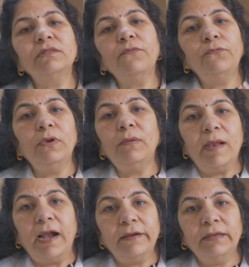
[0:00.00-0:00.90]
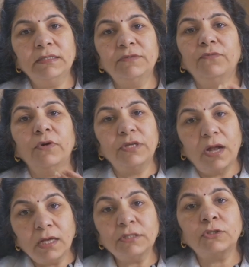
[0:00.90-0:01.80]
of full bladder is for
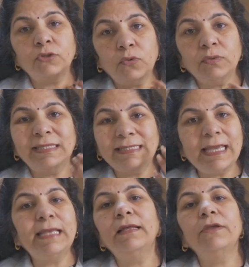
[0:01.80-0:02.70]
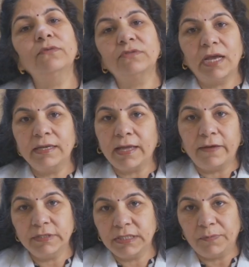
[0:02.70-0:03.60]
us to see the uterine
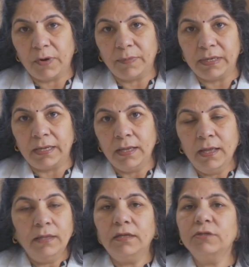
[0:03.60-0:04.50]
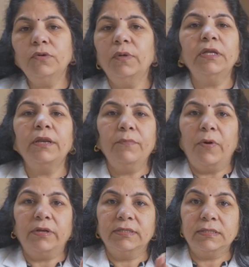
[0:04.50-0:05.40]
cavity properly. There is no other
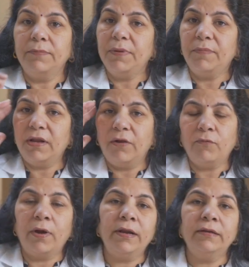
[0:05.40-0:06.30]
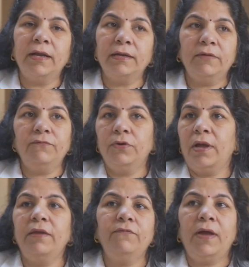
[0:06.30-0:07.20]
importance. Some people are worried that if
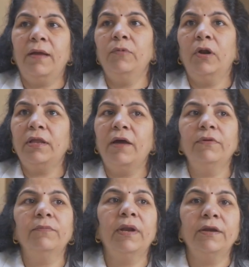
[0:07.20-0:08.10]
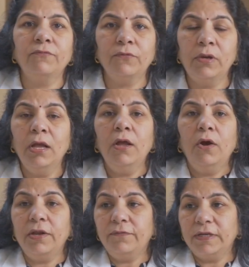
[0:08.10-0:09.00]
I am not having bladder full
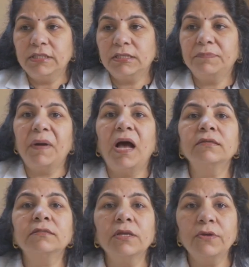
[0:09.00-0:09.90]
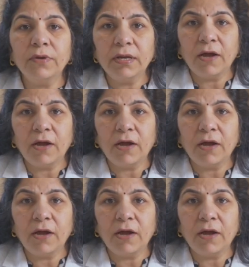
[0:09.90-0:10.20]
or if I just pass the urine